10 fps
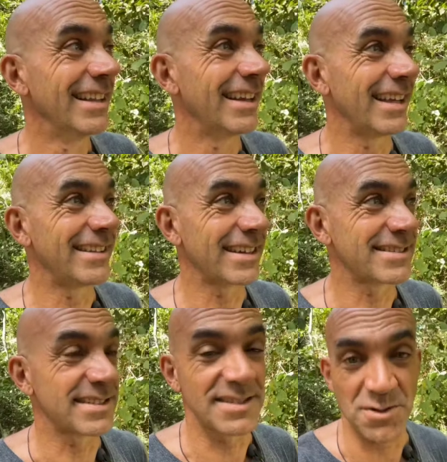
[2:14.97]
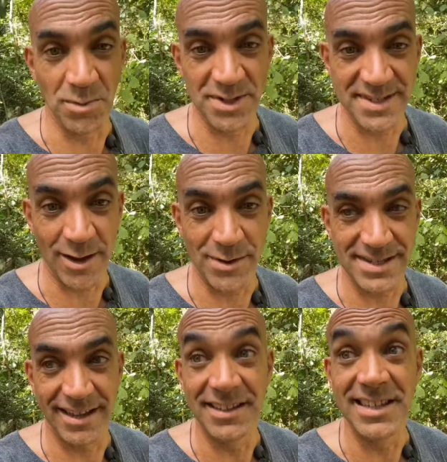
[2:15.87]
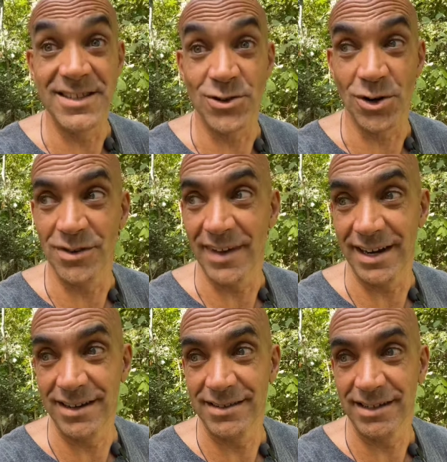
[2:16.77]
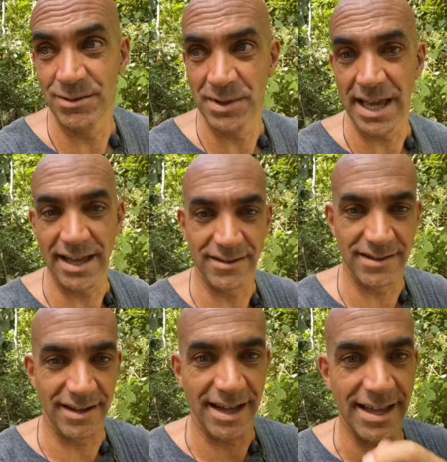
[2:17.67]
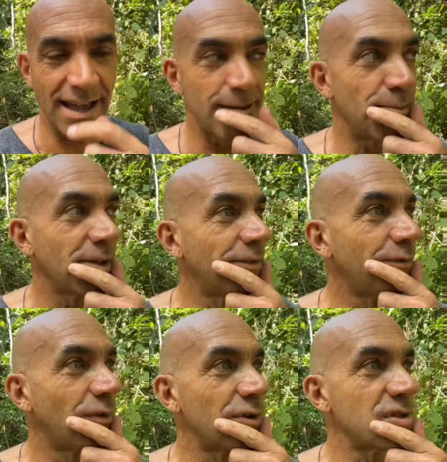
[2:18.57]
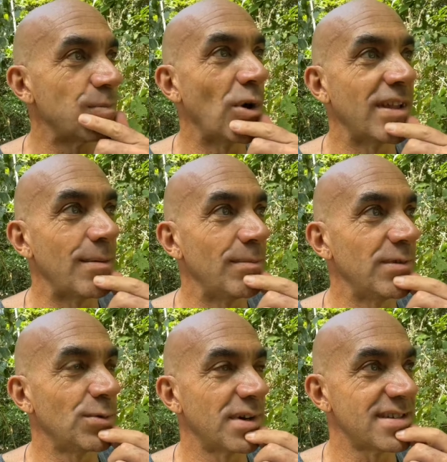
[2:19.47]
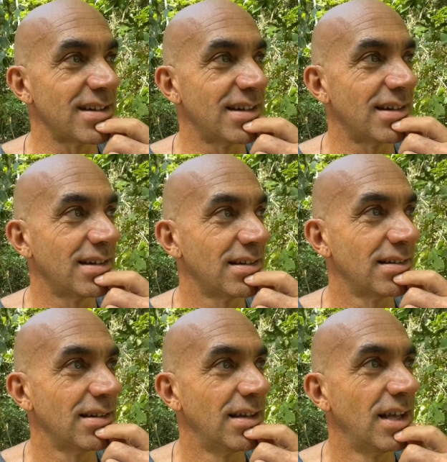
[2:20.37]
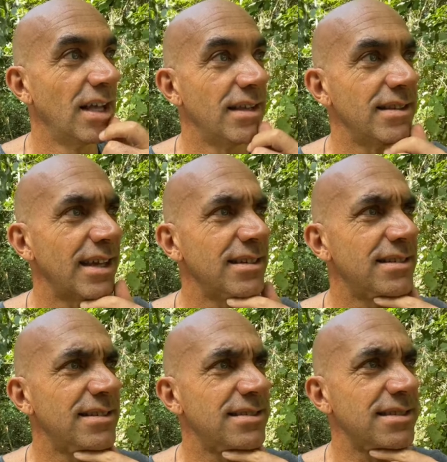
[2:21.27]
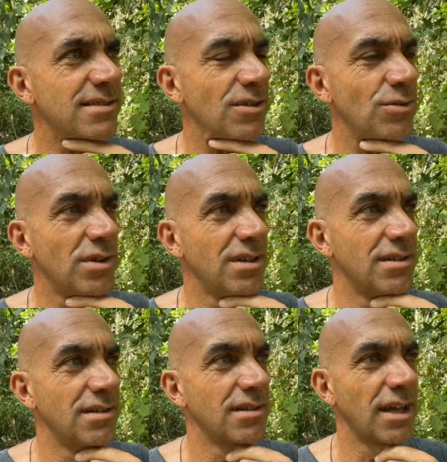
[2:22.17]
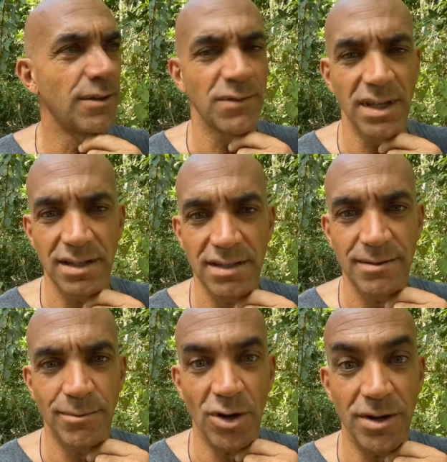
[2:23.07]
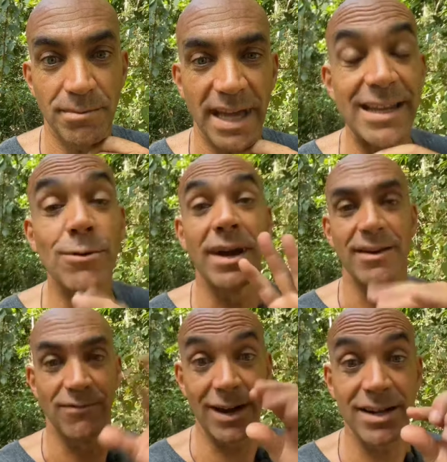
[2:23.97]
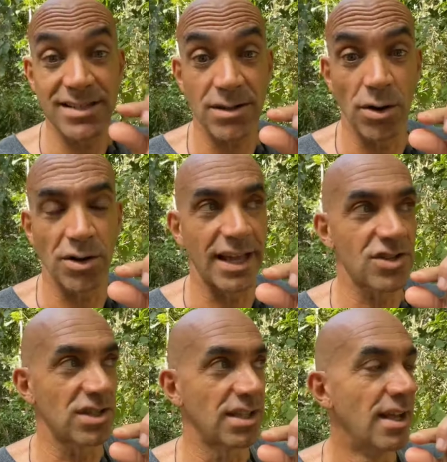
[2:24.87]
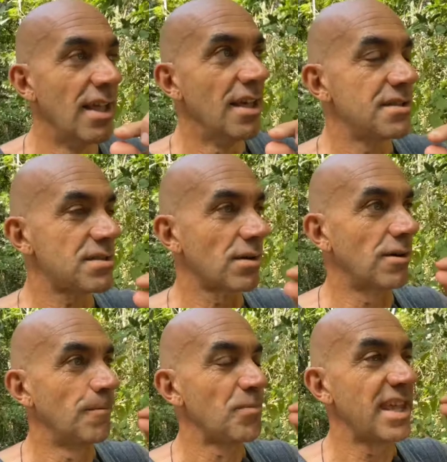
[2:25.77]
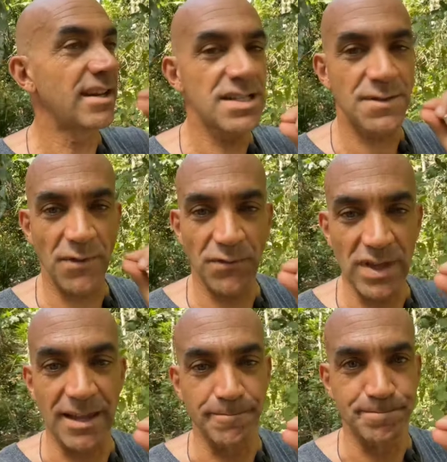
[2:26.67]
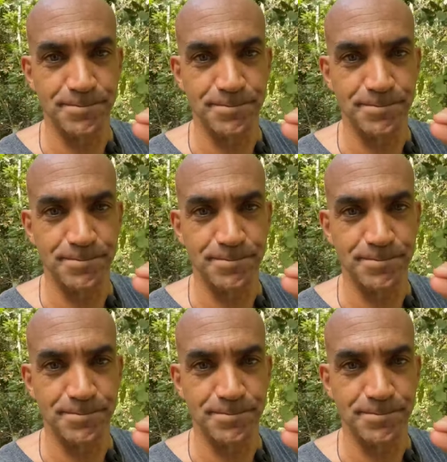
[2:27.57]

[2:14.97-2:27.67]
at Texas Instruments. I was an intern there, and we had I bought the first modem. It was a 9600, I think, modem. Anyway, very slow connection. So here's the thing: